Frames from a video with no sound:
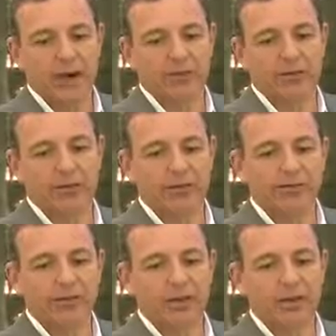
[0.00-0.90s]
you have to
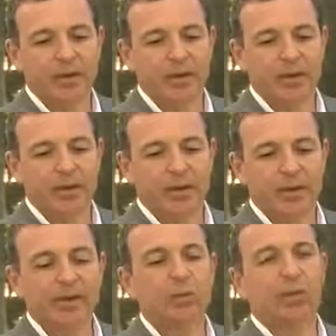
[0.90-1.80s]

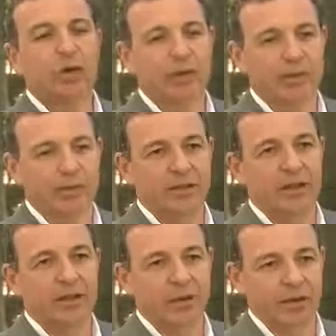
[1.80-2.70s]
uh, be willing to
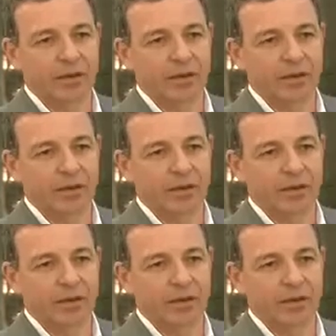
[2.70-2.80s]
take